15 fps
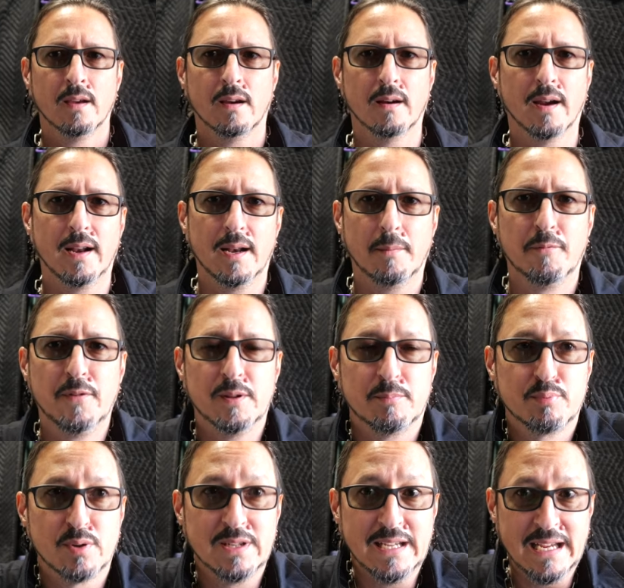All right, I'm feeling
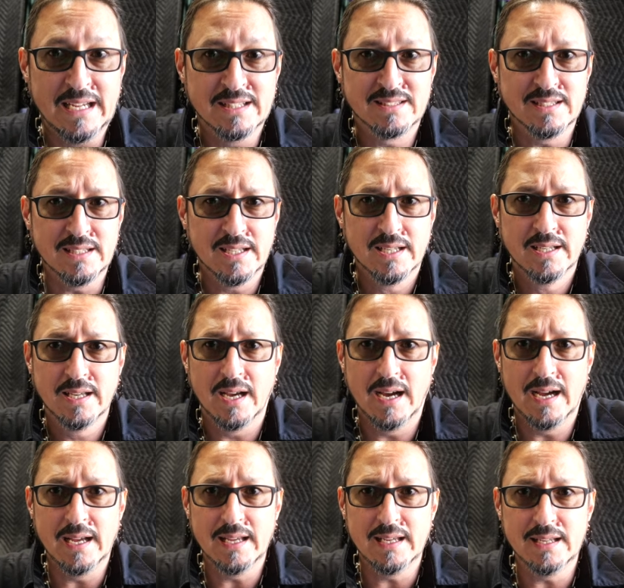pretty antsy.
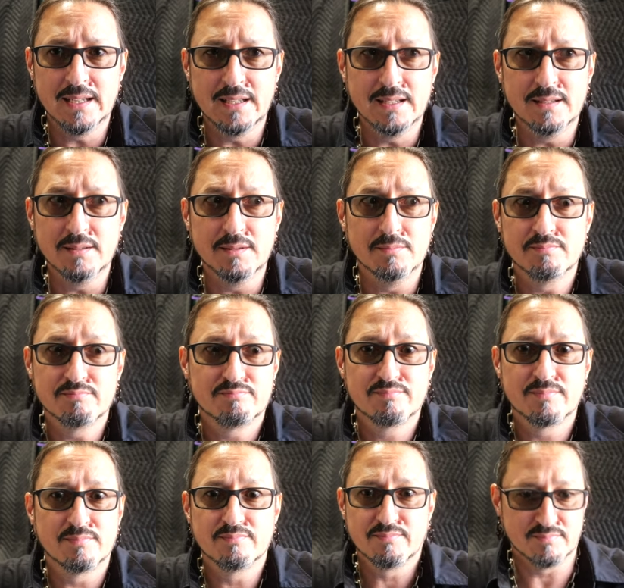I
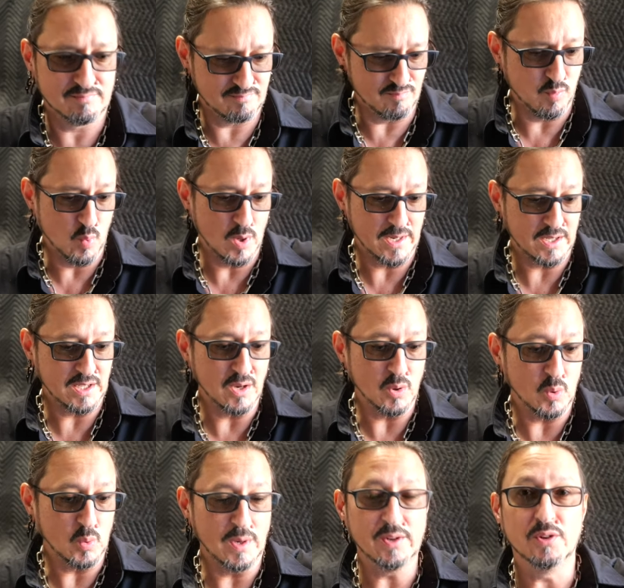wanna
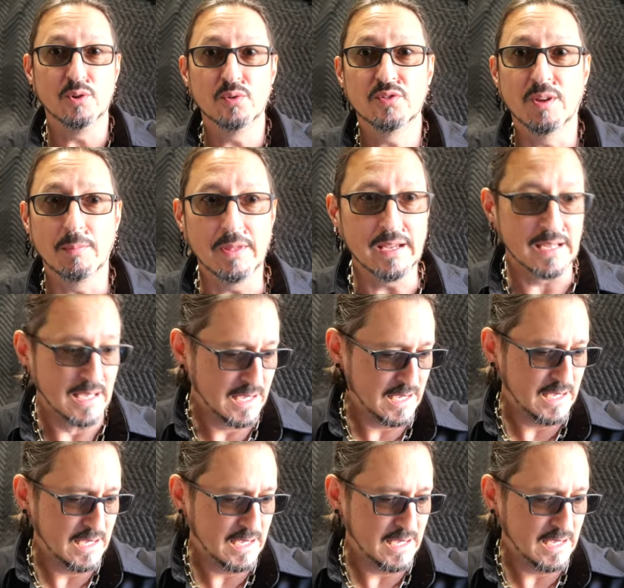go and do something.